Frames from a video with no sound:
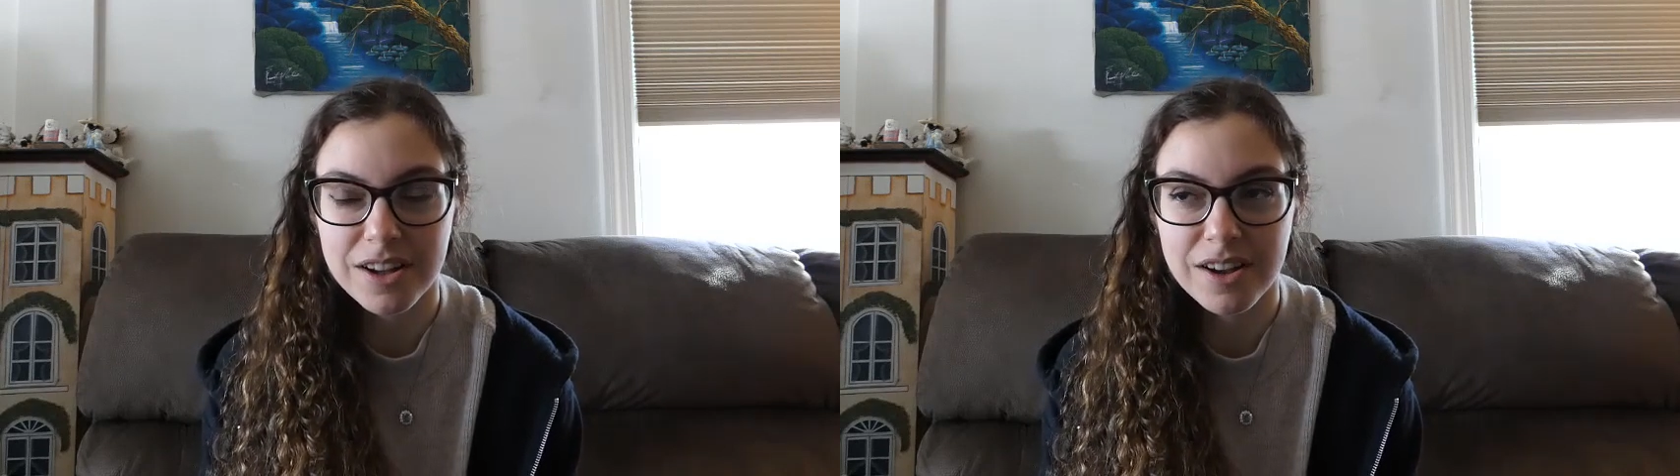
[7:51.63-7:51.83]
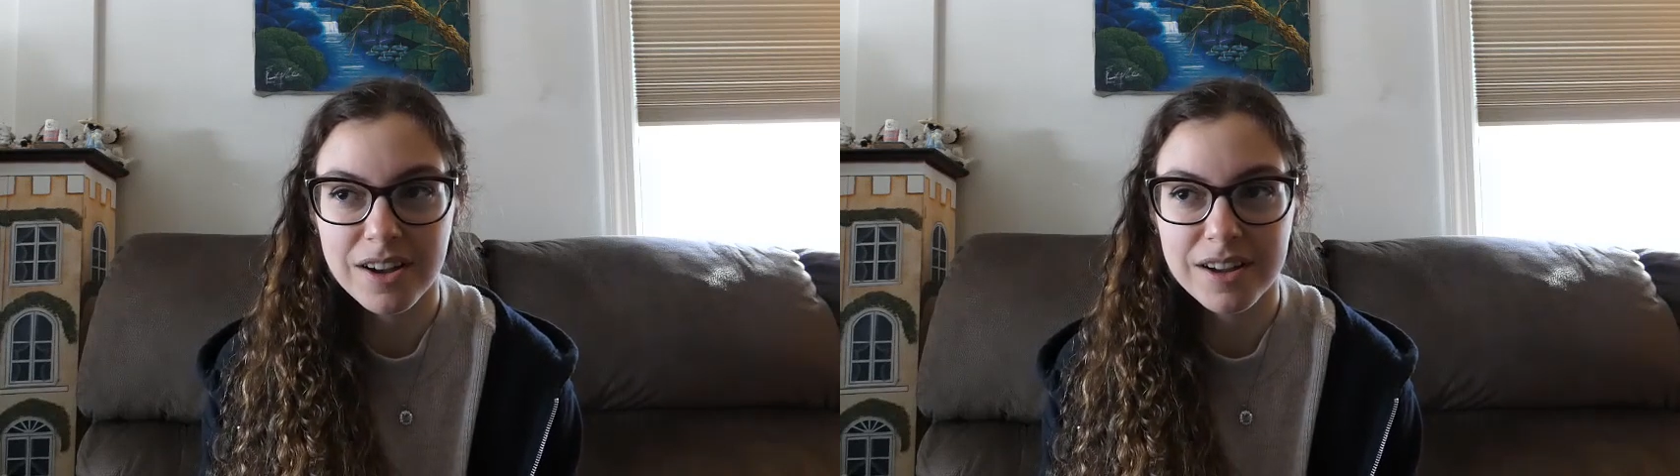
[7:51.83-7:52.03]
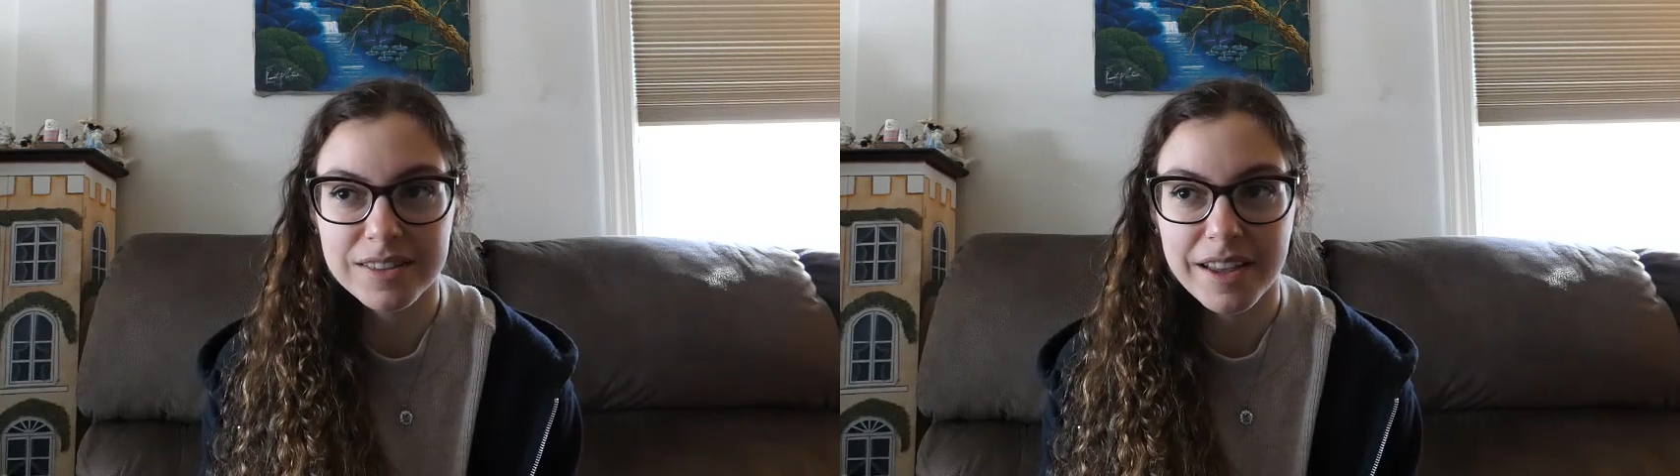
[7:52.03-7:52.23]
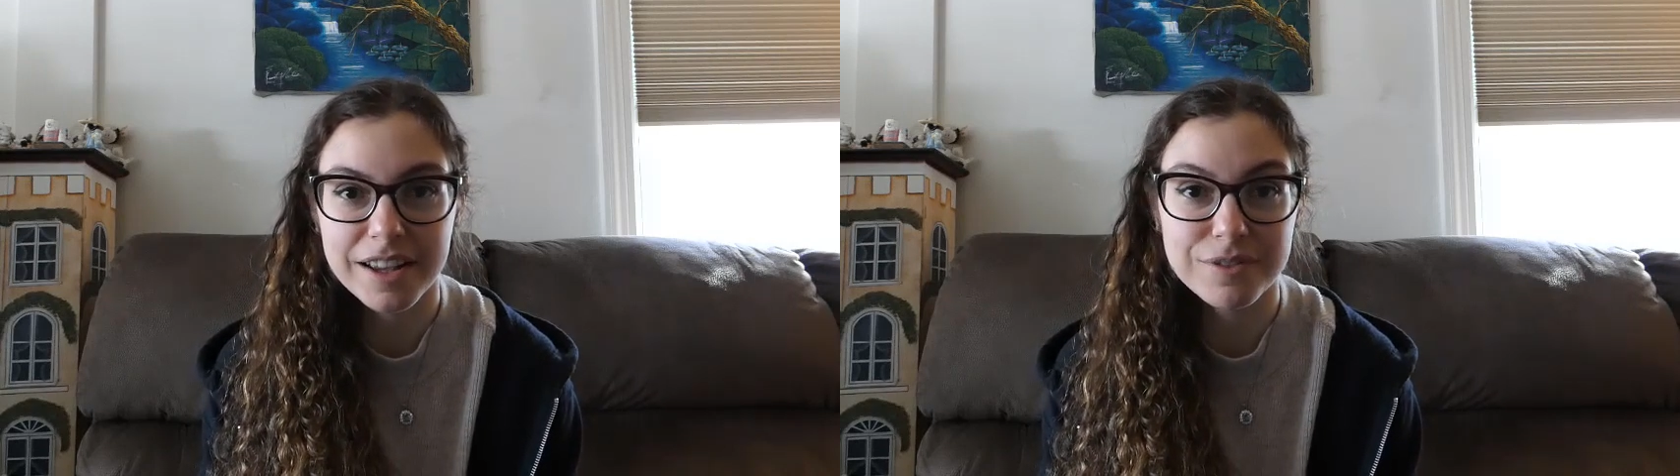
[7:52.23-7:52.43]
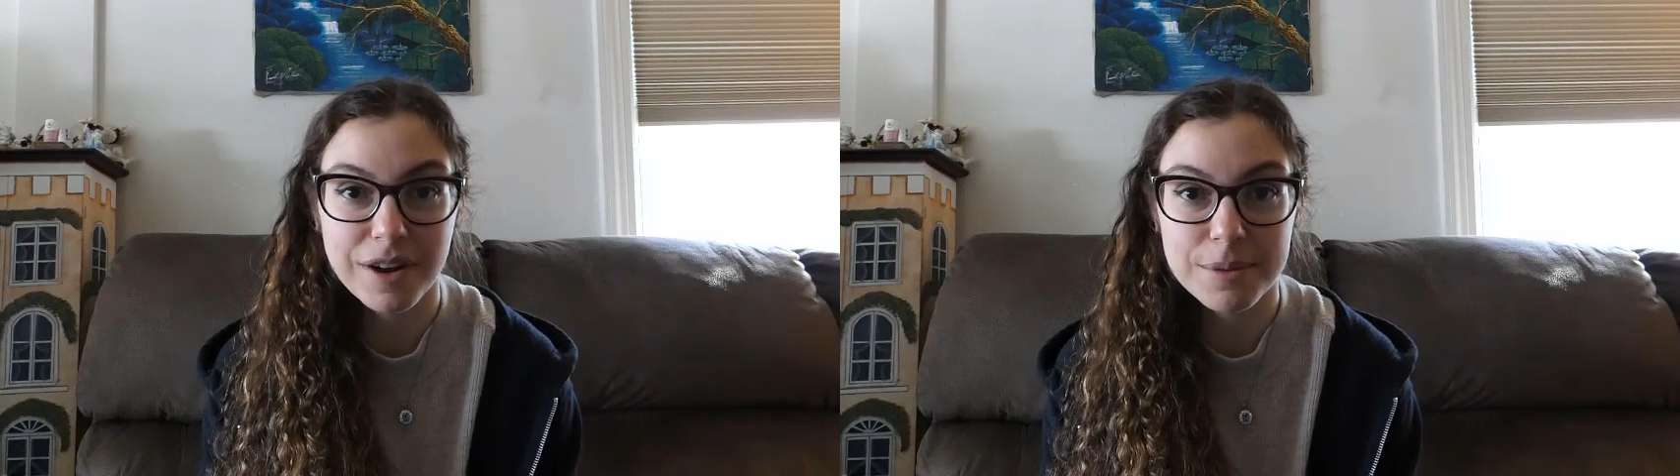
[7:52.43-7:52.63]
on like
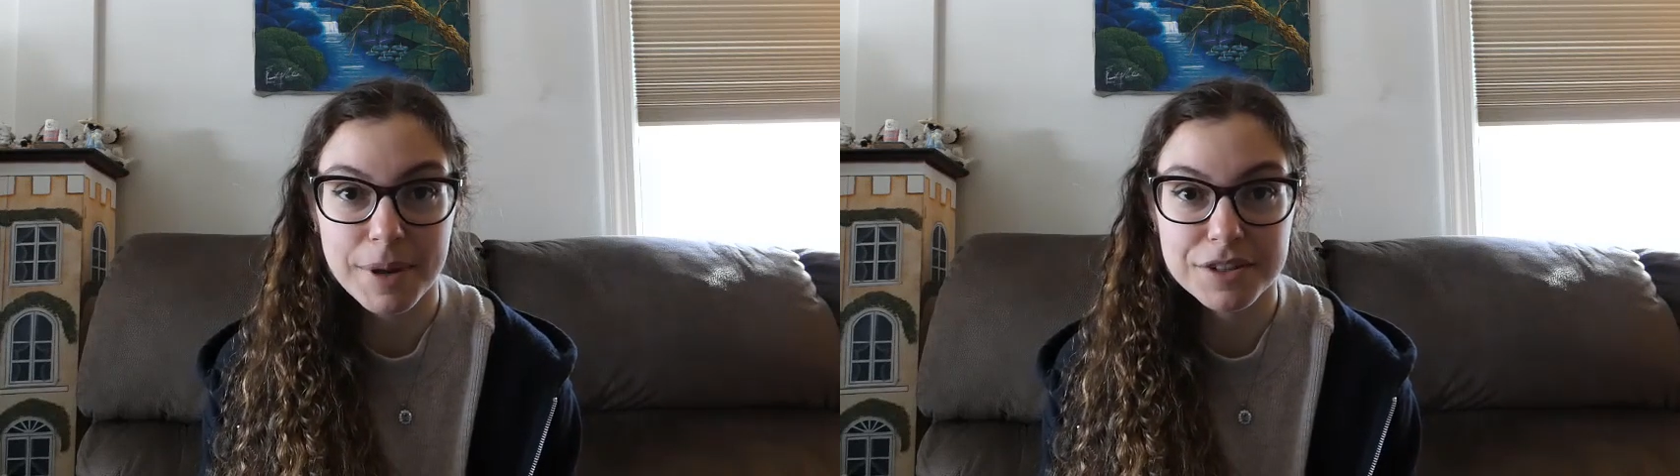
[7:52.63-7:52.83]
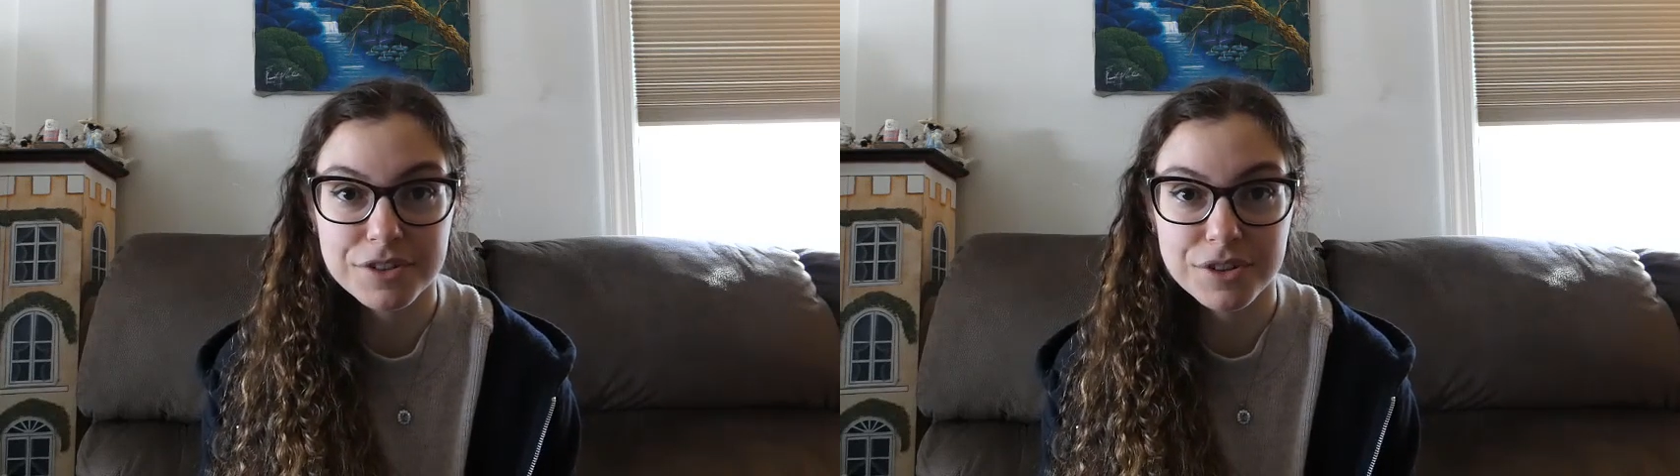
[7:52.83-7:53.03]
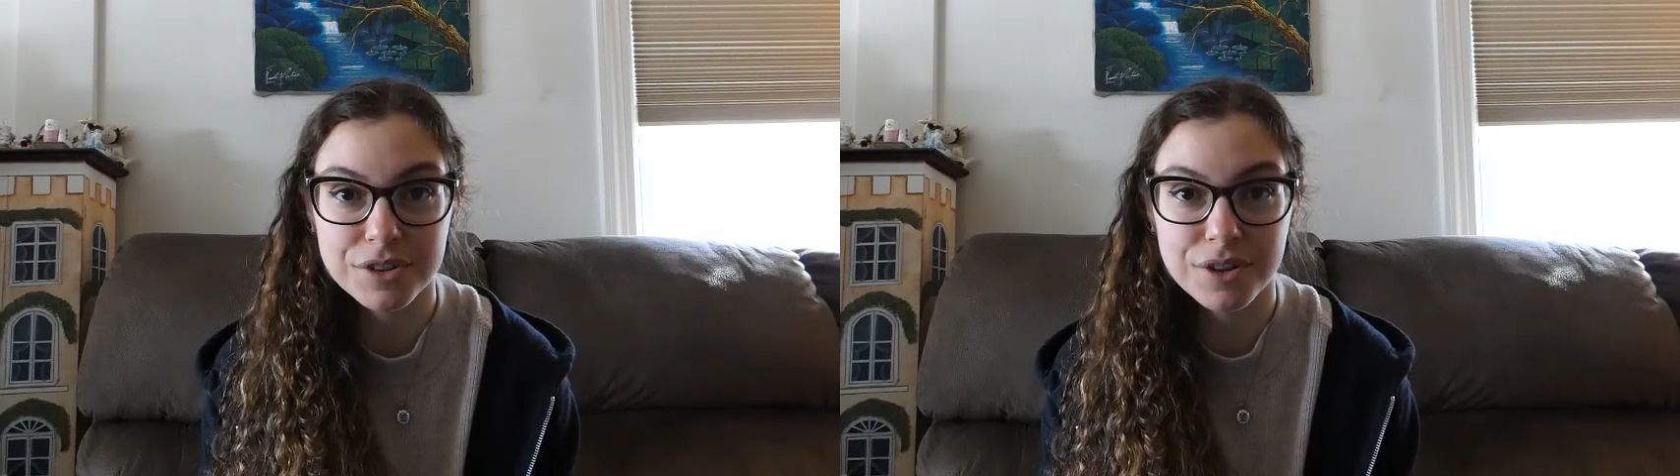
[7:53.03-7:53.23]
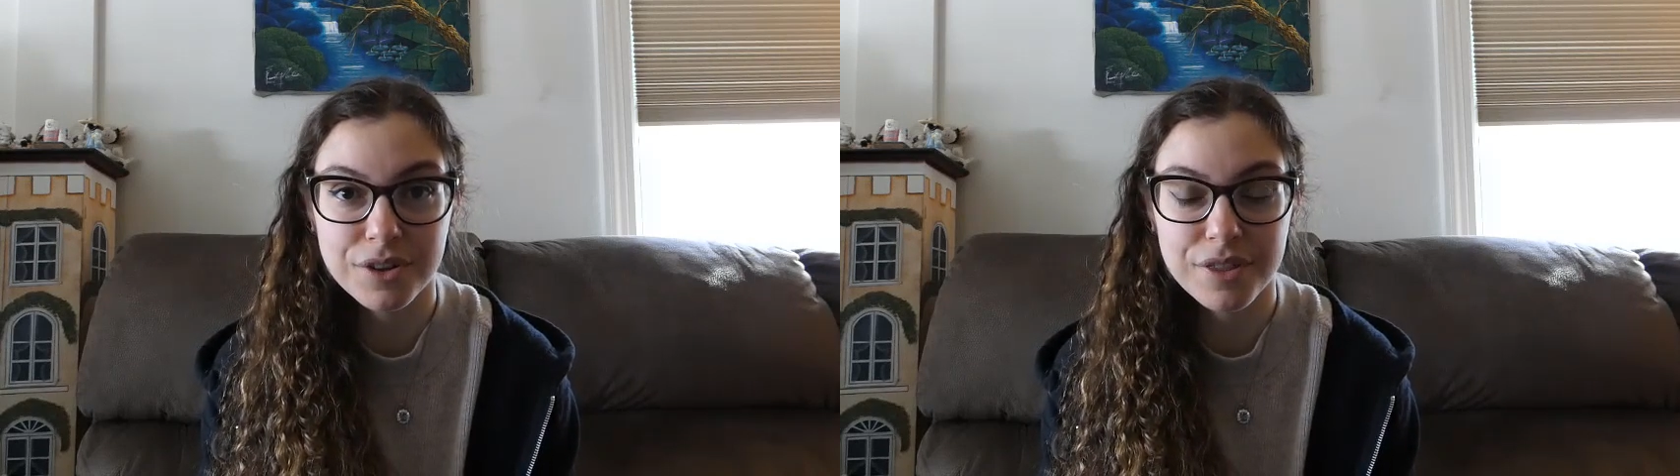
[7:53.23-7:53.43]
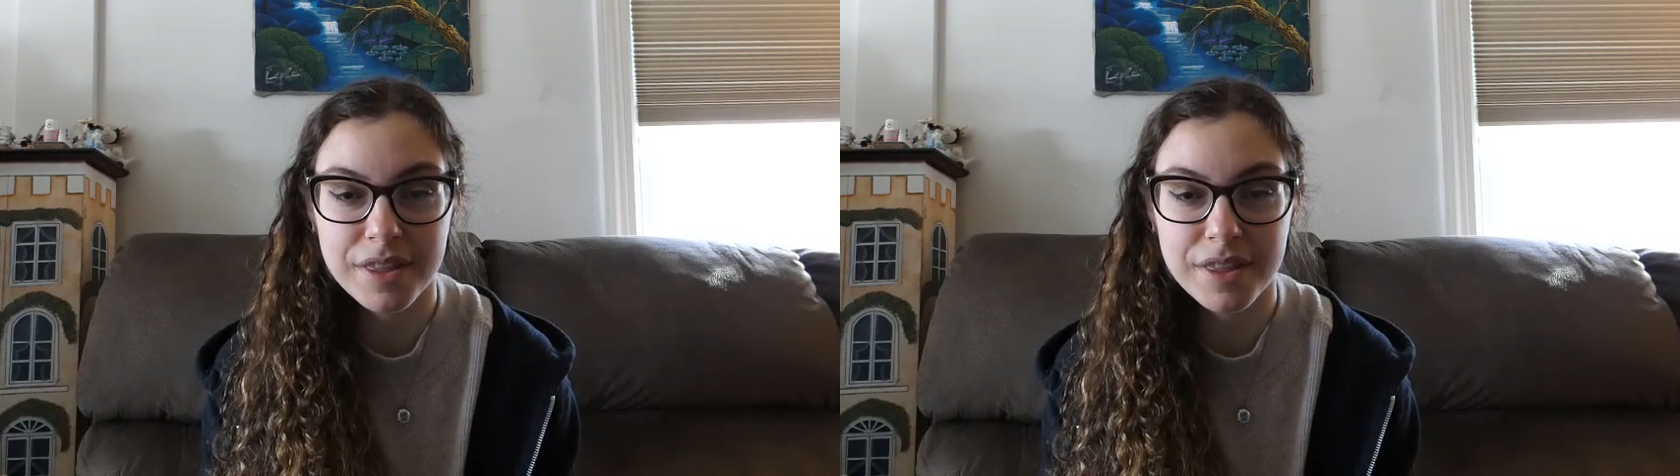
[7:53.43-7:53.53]
environmental